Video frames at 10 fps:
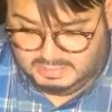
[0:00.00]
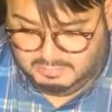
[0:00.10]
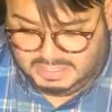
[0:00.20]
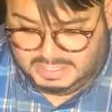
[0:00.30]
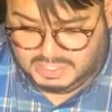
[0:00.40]

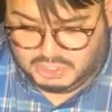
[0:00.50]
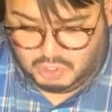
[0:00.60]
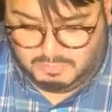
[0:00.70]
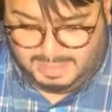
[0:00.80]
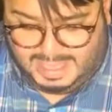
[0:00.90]
but it can
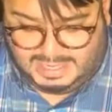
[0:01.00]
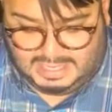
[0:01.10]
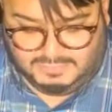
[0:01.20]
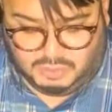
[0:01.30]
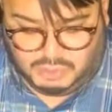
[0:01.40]
turn bad
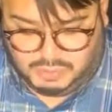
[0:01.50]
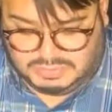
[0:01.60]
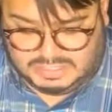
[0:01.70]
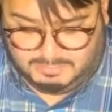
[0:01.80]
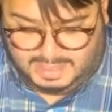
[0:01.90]
if you
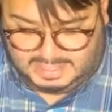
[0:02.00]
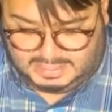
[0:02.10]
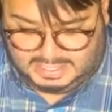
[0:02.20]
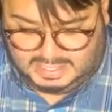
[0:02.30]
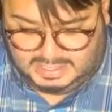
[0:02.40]
use it
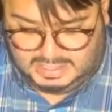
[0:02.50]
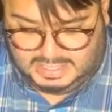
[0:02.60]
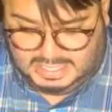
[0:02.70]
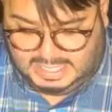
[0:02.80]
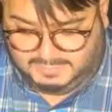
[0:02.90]
badly.
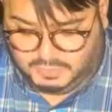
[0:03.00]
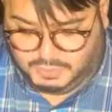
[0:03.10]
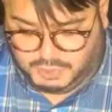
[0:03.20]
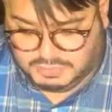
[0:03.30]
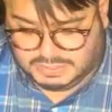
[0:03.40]
If you
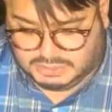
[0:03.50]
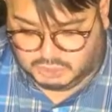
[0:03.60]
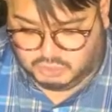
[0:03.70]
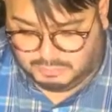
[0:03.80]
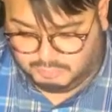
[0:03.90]
use it to
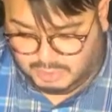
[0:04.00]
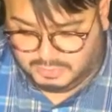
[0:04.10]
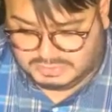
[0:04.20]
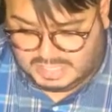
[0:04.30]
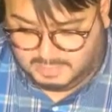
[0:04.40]
trip
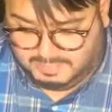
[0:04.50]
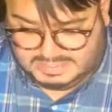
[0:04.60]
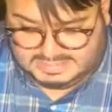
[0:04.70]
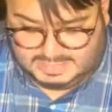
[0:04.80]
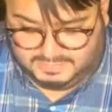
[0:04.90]
brothers up
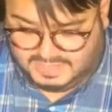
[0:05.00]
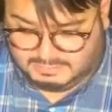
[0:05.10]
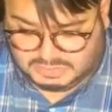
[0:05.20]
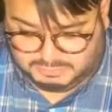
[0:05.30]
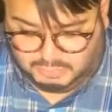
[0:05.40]
and send
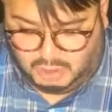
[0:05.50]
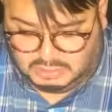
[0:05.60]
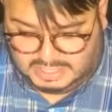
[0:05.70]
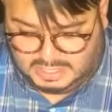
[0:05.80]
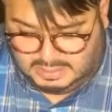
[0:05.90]
them
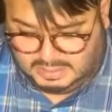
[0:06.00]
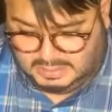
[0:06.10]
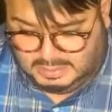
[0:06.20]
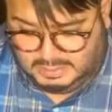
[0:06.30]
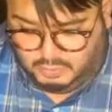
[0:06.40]
sprawling.
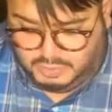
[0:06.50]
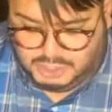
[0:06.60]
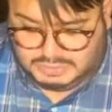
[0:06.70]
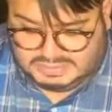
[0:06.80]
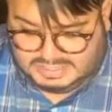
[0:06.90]
When
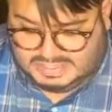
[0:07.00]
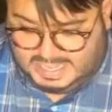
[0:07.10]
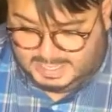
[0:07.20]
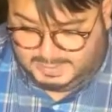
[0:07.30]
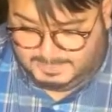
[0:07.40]
you sit
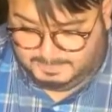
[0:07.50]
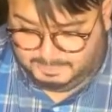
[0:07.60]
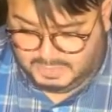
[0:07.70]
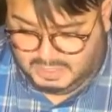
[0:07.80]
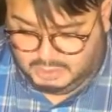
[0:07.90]
down,
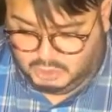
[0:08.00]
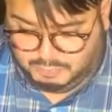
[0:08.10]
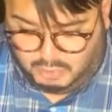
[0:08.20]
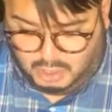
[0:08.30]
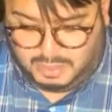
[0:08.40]
your
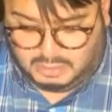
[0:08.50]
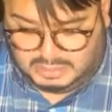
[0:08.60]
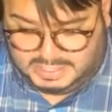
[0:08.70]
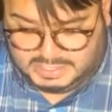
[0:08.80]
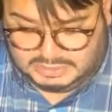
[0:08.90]

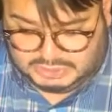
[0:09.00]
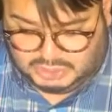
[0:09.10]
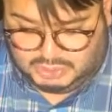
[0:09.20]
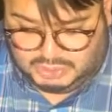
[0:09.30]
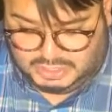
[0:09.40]
primary
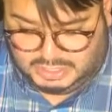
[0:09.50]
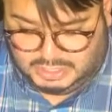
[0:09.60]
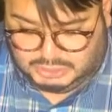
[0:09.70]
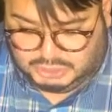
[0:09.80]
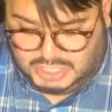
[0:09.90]
concern
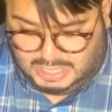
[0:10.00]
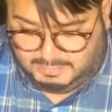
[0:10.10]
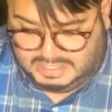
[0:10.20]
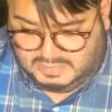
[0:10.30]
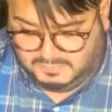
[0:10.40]
should not
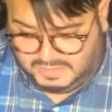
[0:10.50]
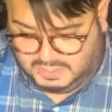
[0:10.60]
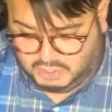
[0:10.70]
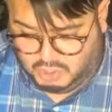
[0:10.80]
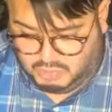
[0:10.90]
be to
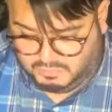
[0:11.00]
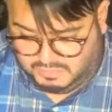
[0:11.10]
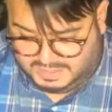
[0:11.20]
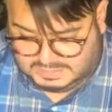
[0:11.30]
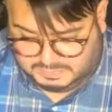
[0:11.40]
feed your own
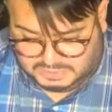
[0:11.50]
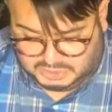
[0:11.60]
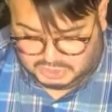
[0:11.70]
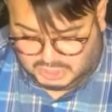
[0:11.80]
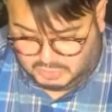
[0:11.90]
face, but to
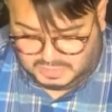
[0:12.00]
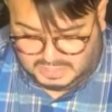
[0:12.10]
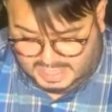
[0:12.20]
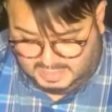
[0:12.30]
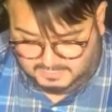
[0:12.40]
share the
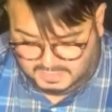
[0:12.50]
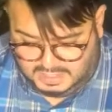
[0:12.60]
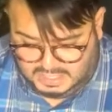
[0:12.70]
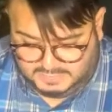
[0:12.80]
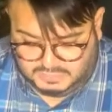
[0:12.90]
life
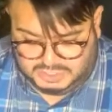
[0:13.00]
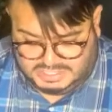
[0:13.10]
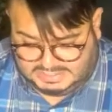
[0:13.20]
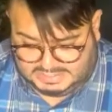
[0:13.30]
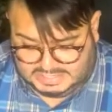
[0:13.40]
of
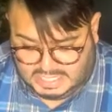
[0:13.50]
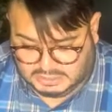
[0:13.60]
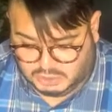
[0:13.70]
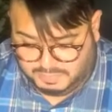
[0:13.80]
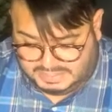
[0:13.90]
Jesus.
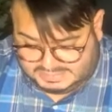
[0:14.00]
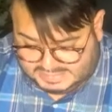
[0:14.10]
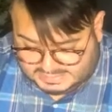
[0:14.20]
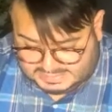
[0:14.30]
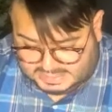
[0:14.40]
So be
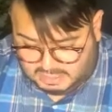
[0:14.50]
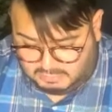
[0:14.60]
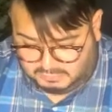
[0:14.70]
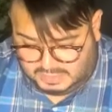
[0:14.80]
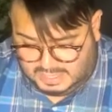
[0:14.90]

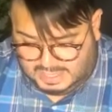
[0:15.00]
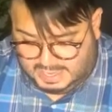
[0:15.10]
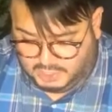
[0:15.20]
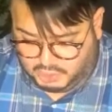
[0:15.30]
sensitive and